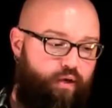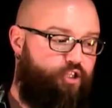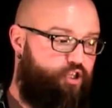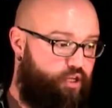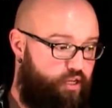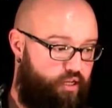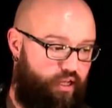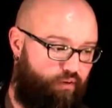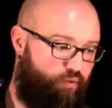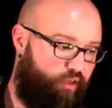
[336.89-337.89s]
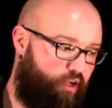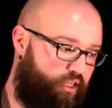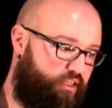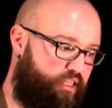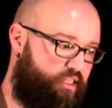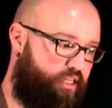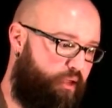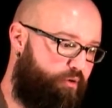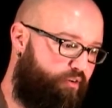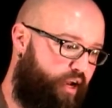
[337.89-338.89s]
which if we look at this
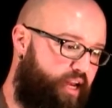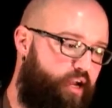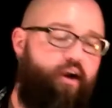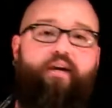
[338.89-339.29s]
statement right here,